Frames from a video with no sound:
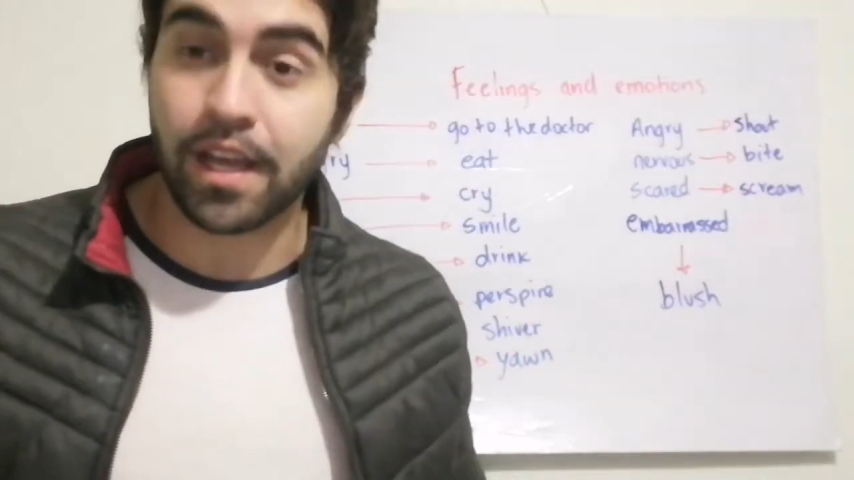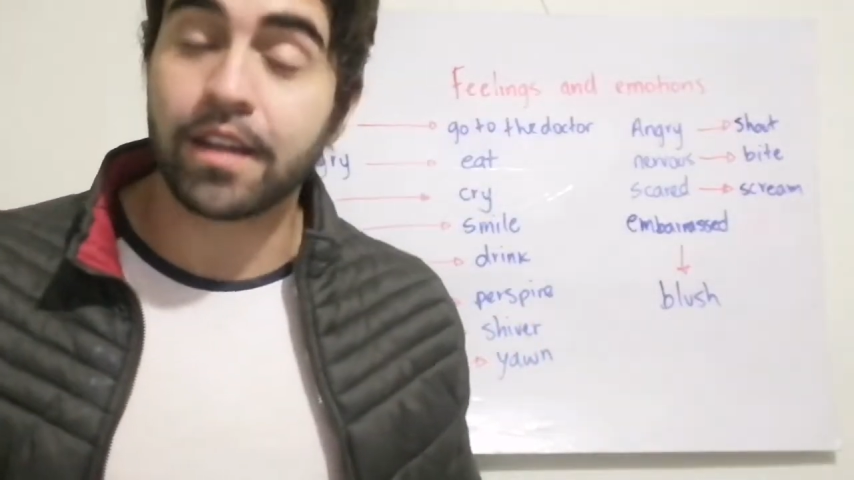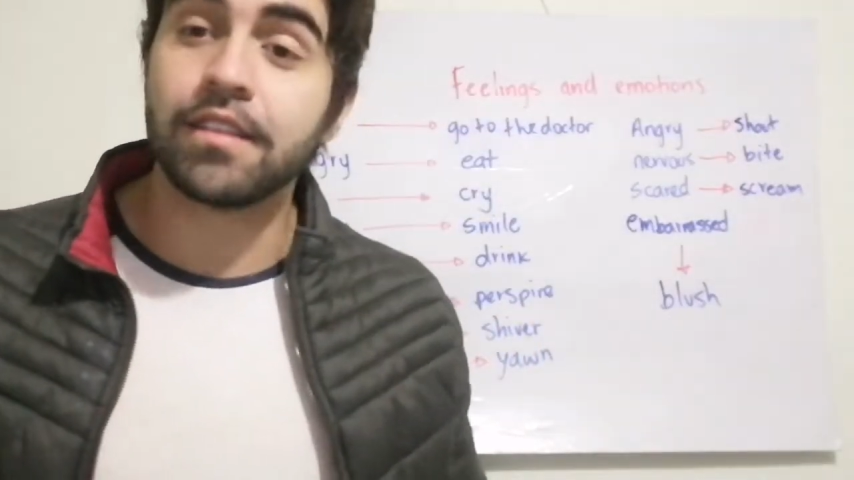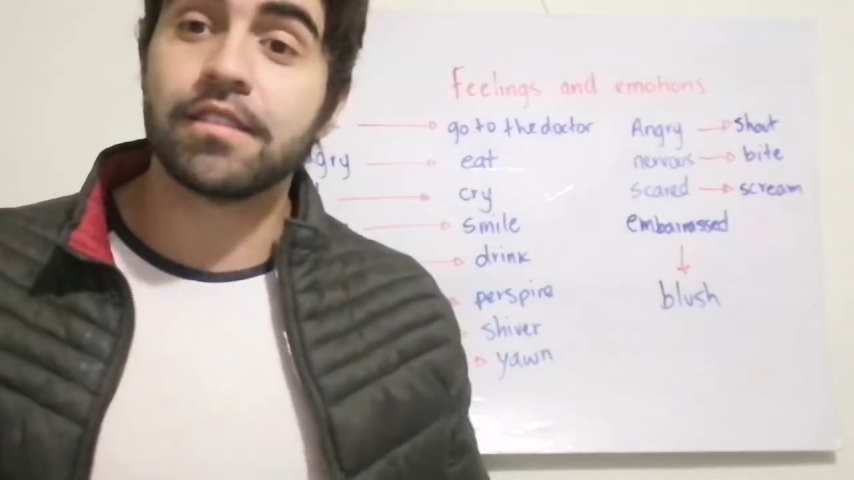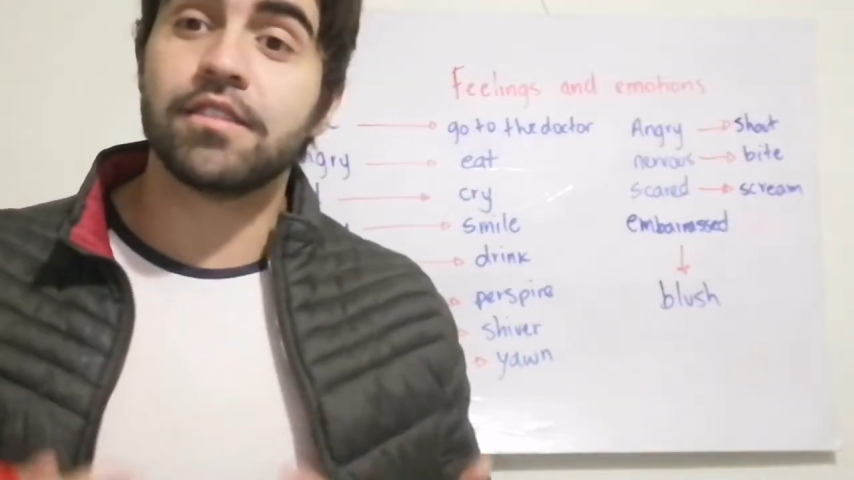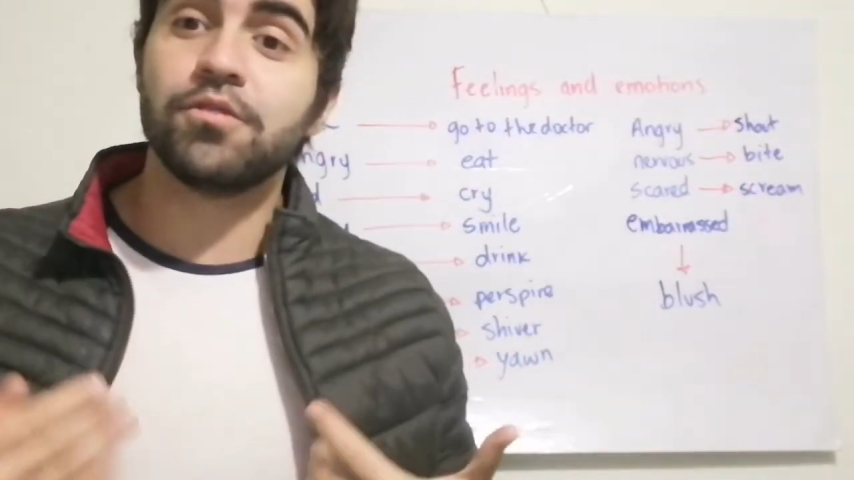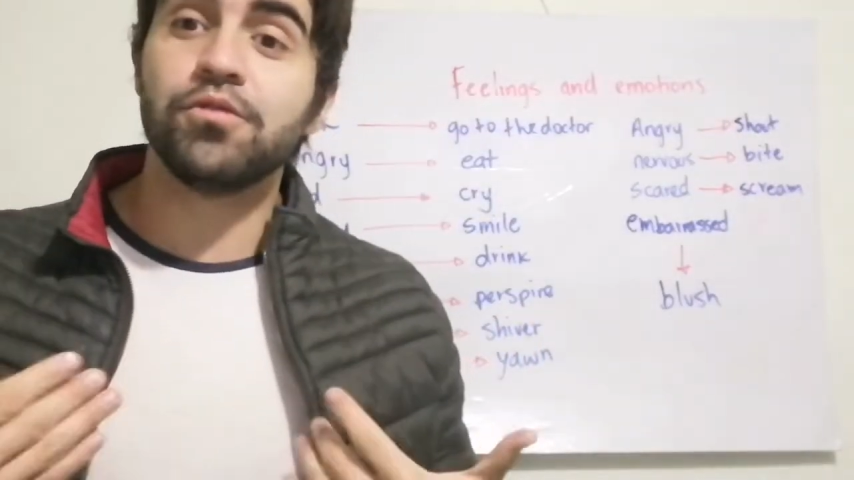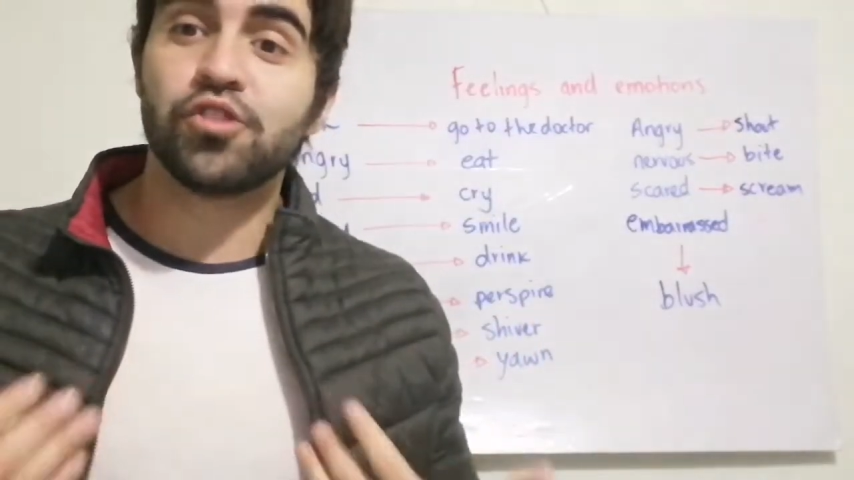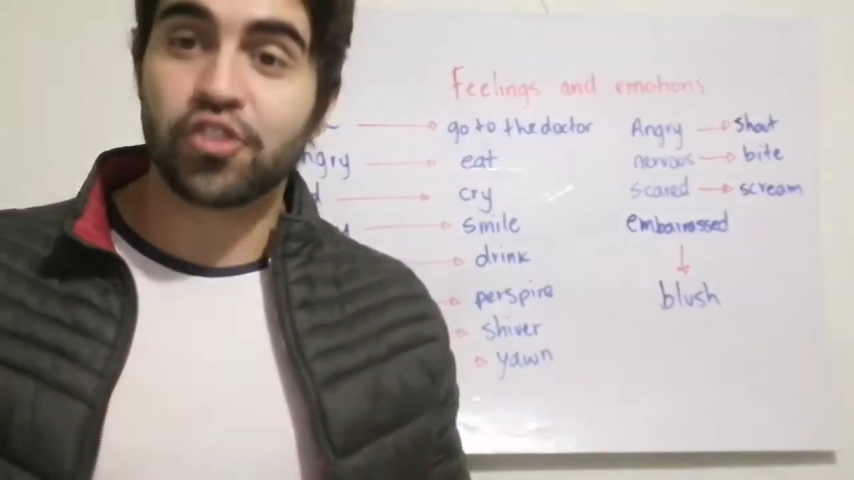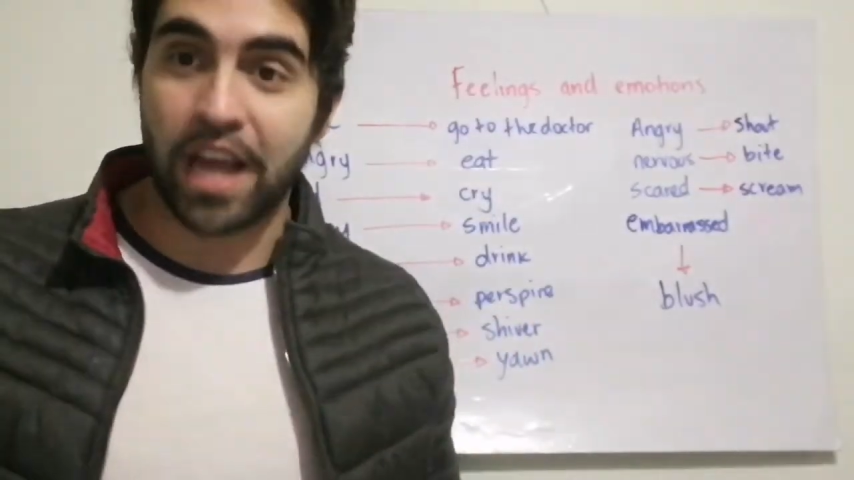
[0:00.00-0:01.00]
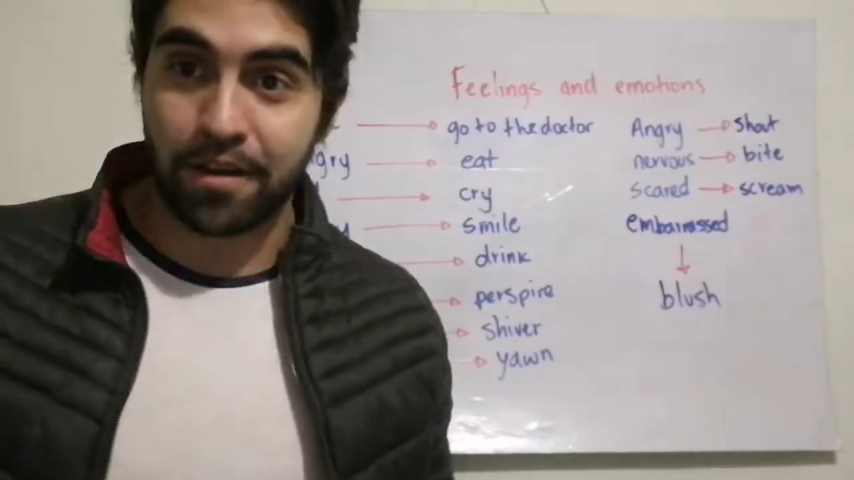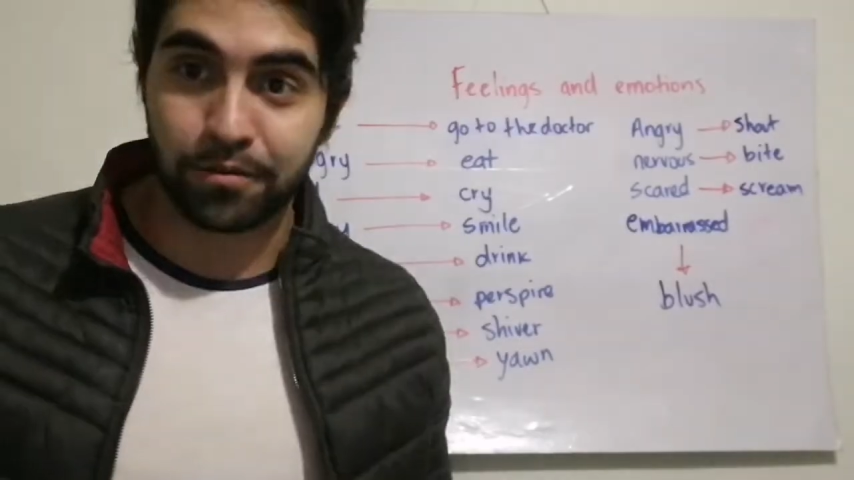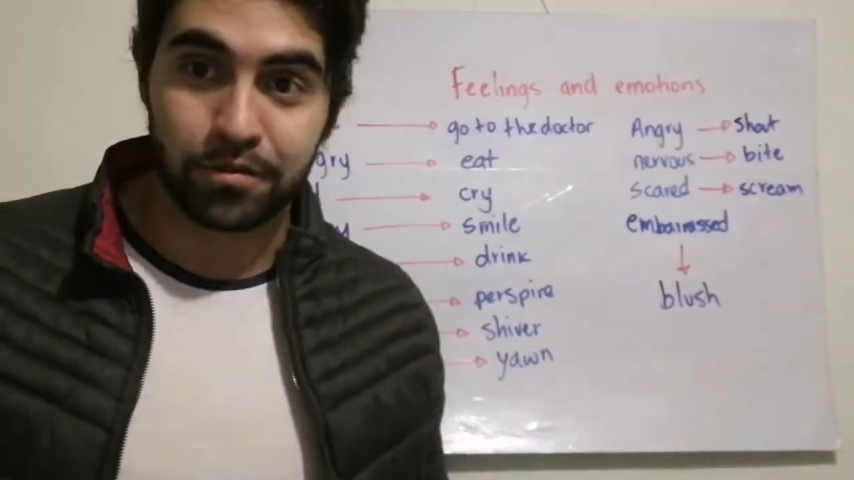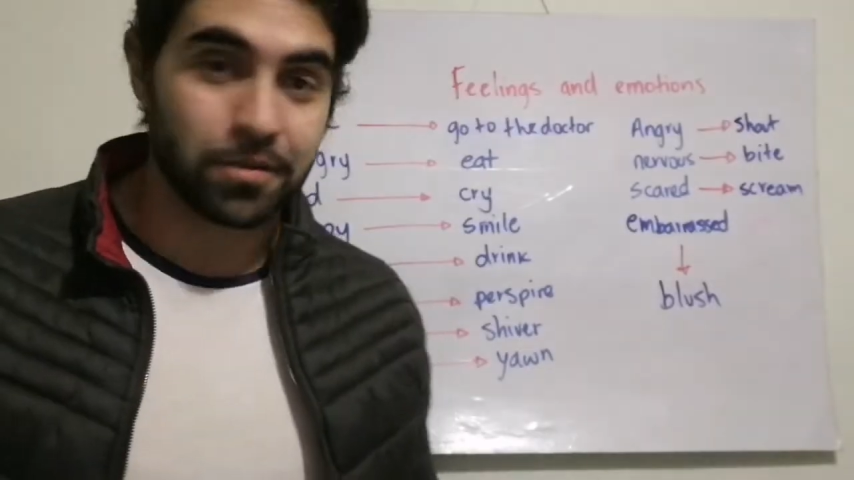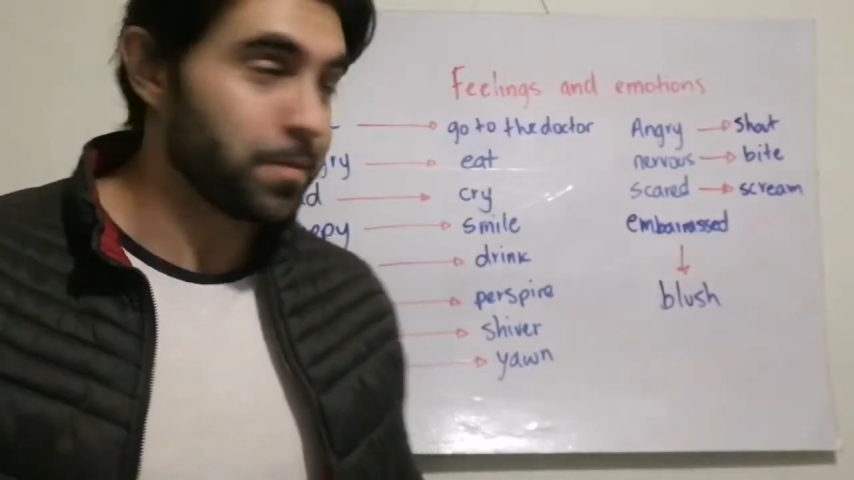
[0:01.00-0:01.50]
That is to
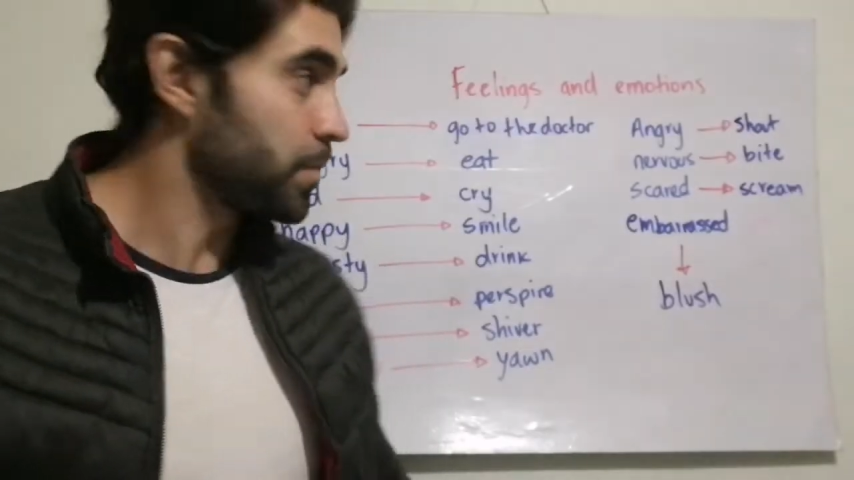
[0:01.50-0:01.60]
shout,